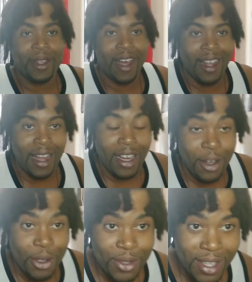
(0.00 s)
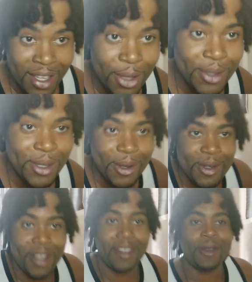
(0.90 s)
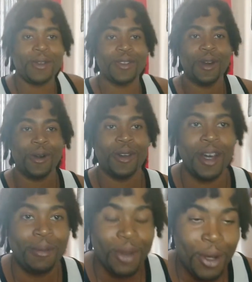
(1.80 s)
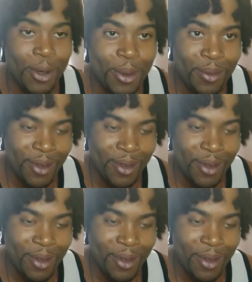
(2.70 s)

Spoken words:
and I know you said you was gonna come through.